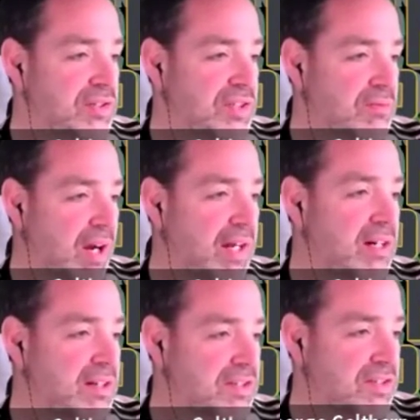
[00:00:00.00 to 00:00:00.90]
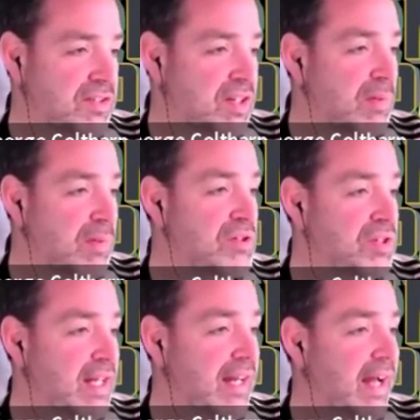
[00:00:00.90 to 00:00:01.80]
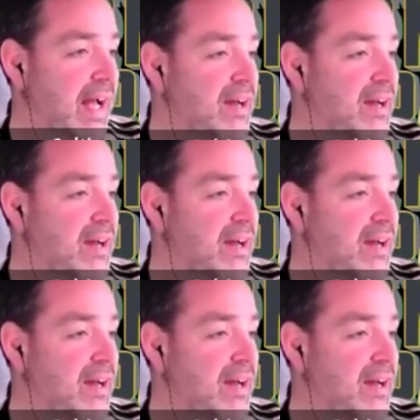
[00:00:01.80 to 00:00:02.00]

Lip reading: right here, he's just going to motion that guy